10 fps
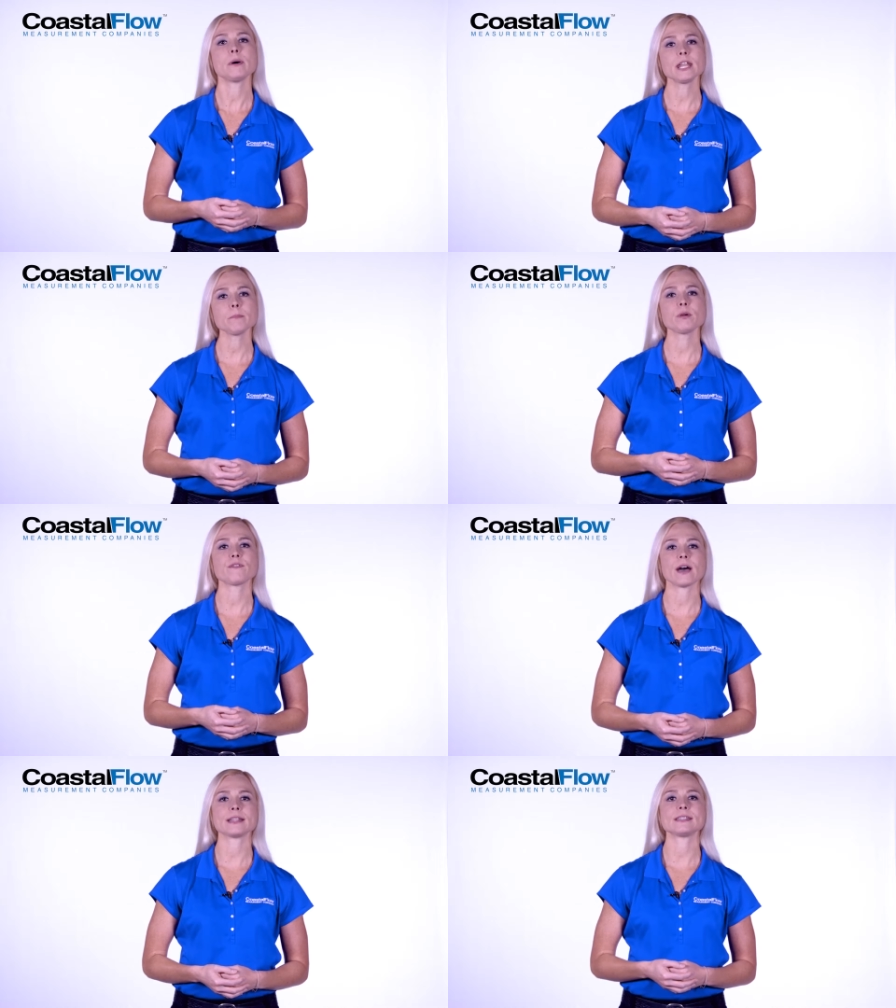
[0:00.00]
but it
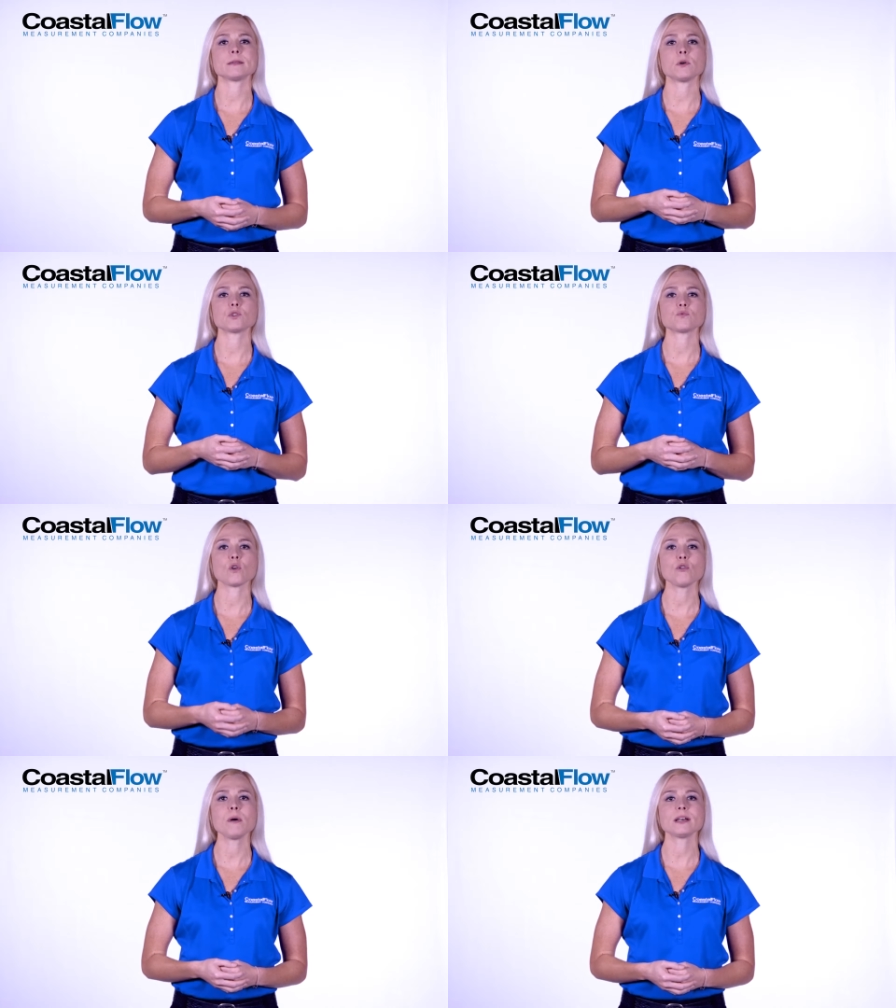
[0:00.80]
provides the most
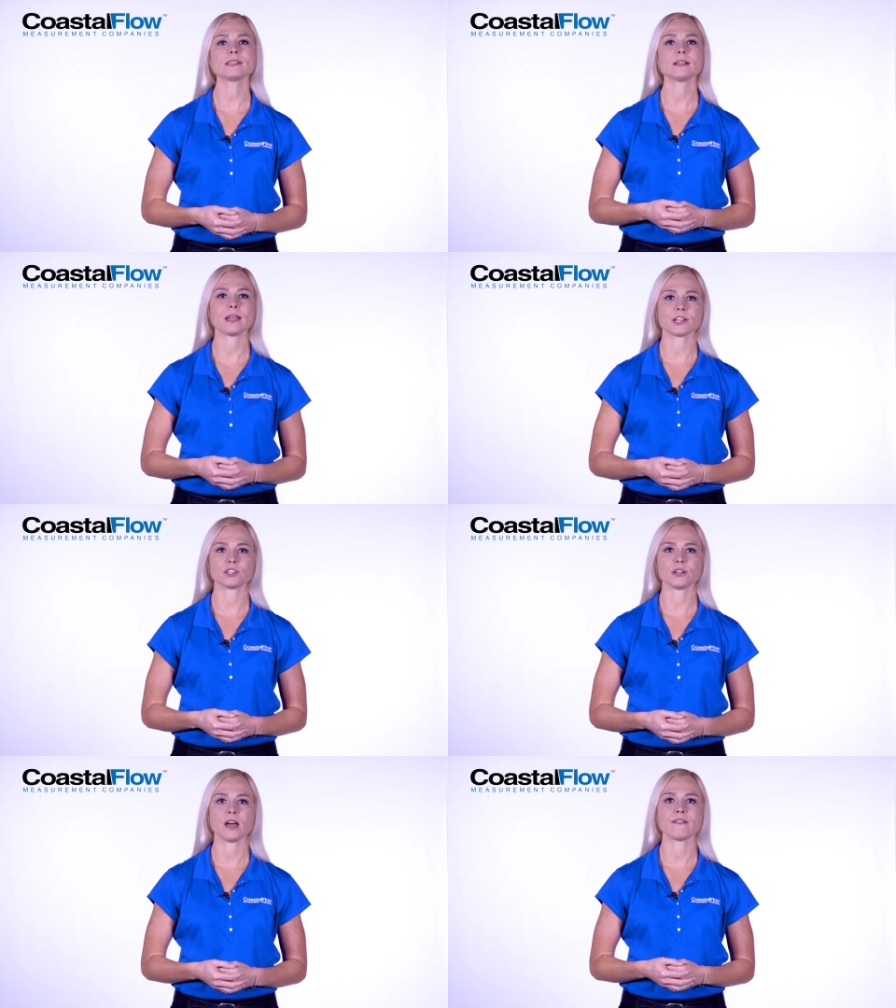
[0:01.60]
robust
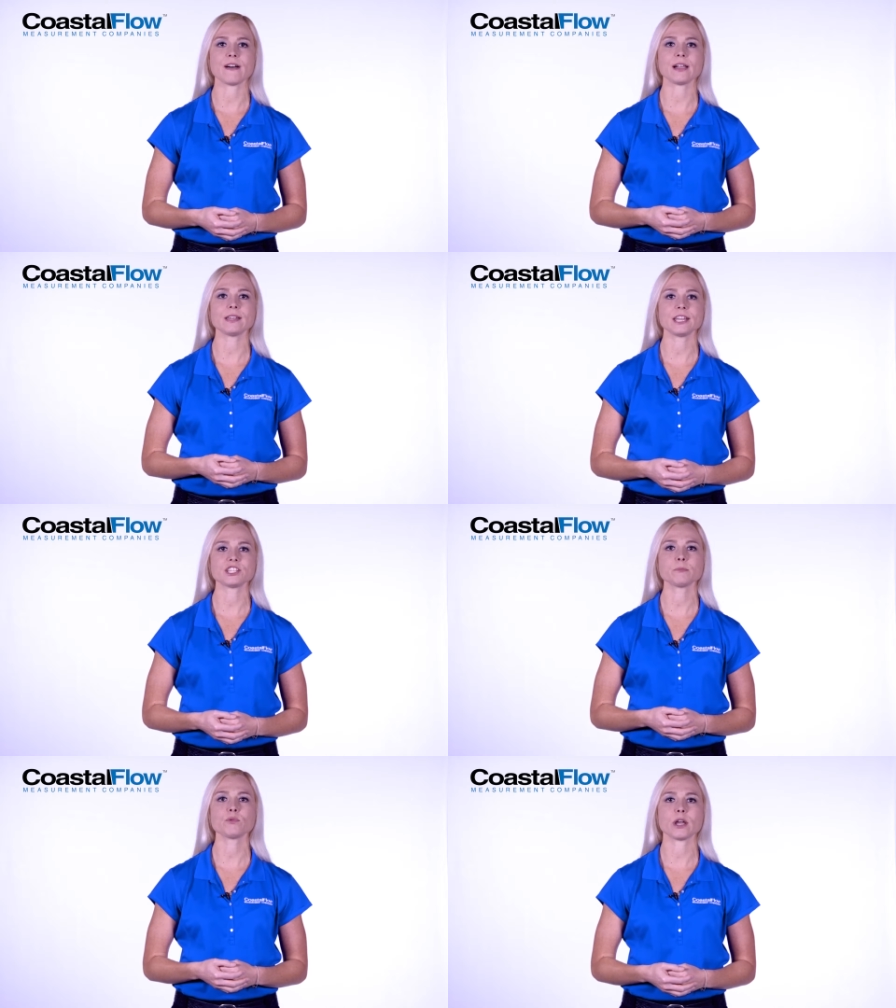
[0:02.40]
selection of
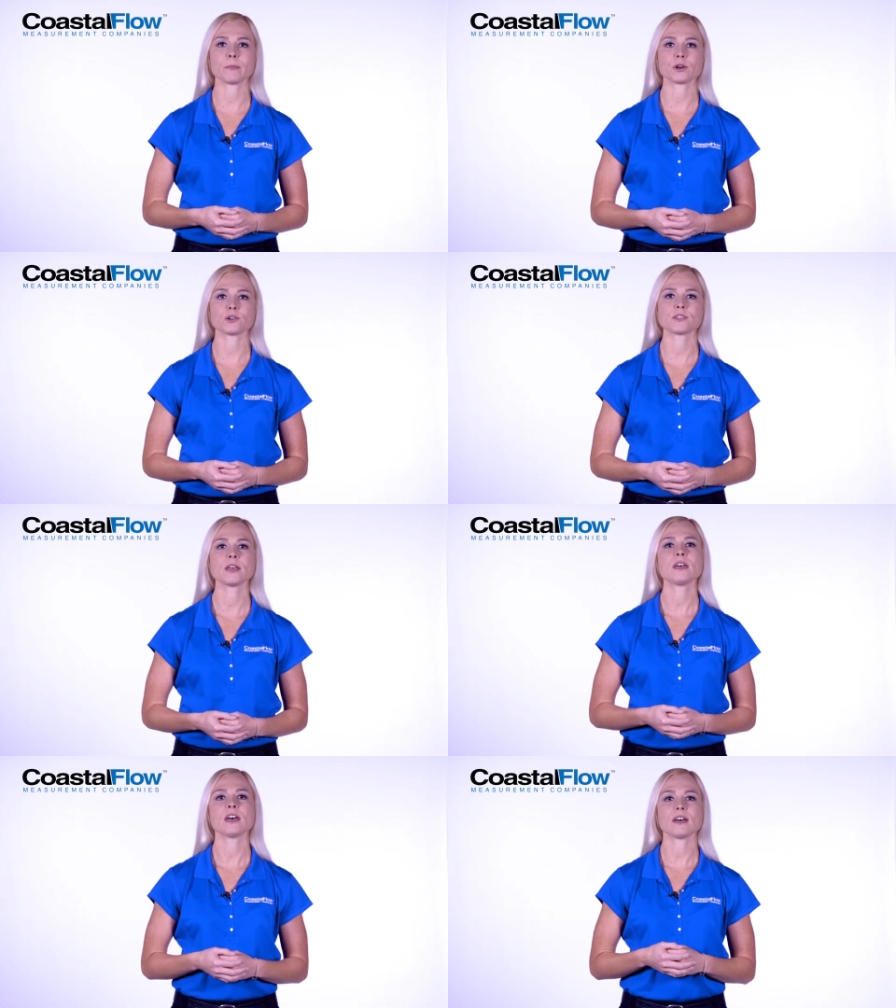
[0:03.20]
validation parameters
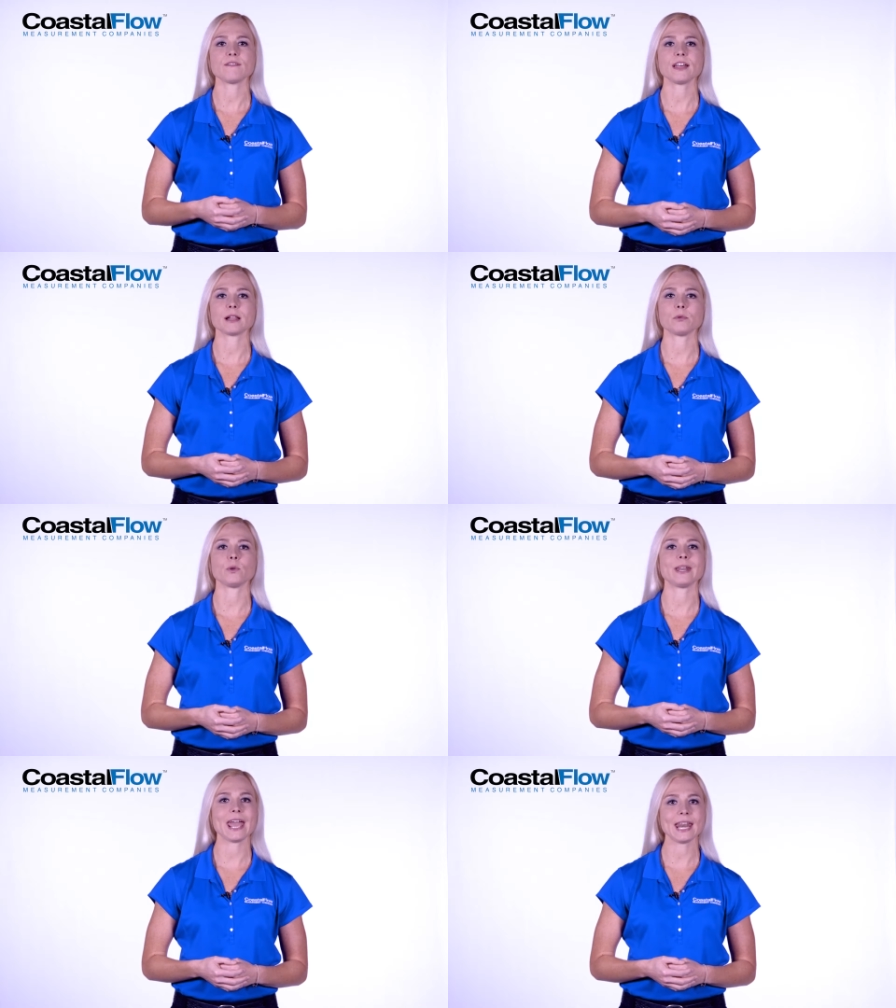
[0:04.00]

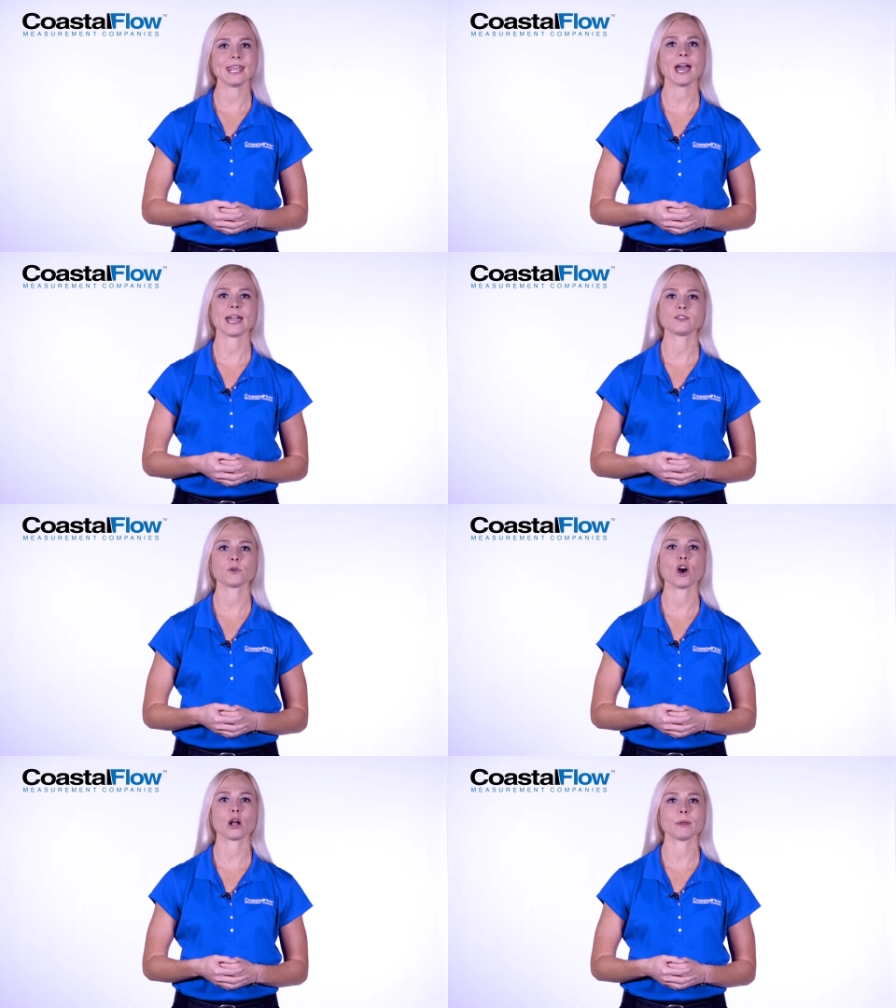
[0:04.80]
available in any
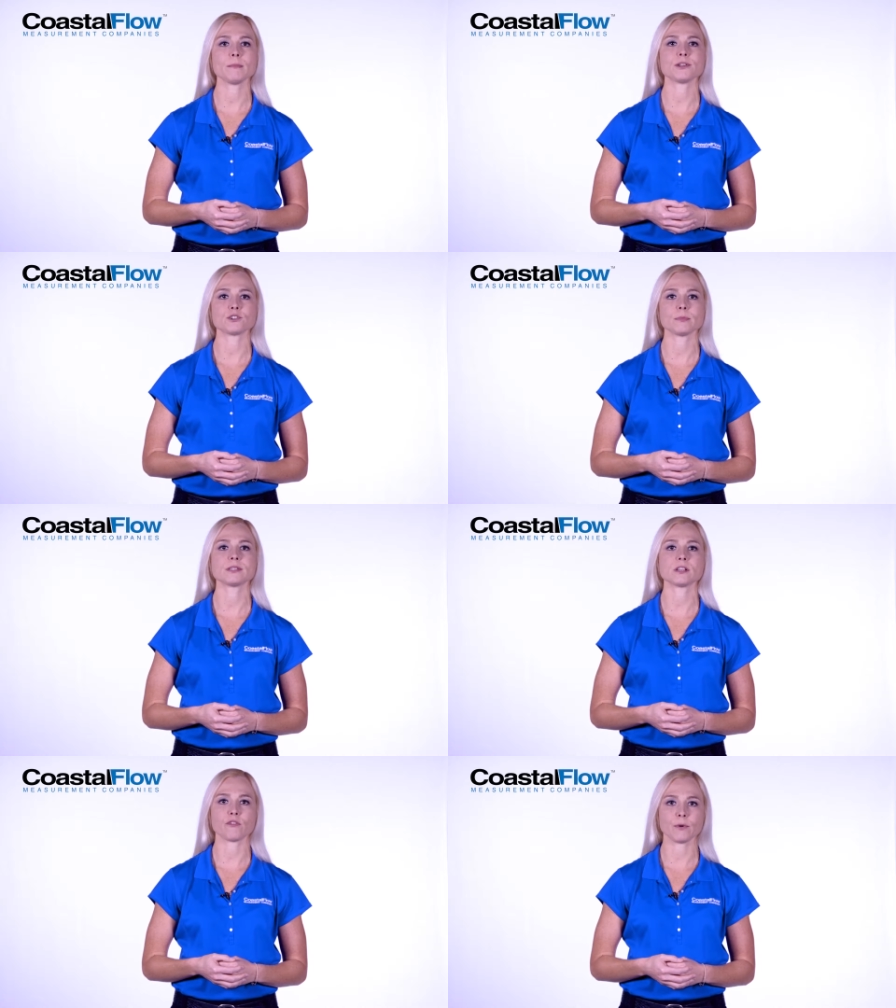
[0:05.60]
hydrocarbon
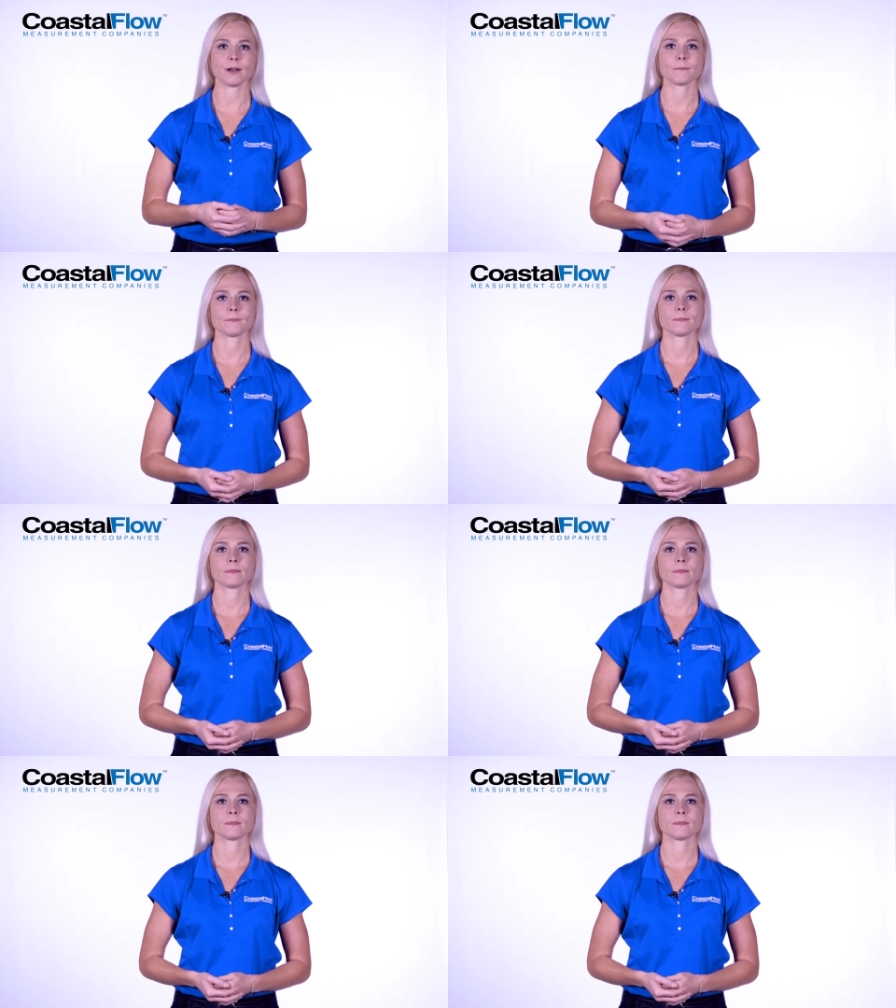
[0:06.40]
measurement software.